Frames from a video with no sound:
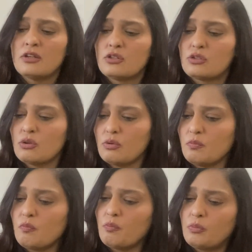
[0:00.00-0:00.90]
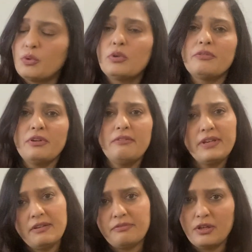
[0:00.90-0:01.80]
So beautiful
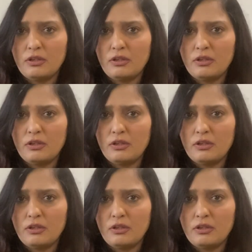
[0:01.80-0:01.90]
week for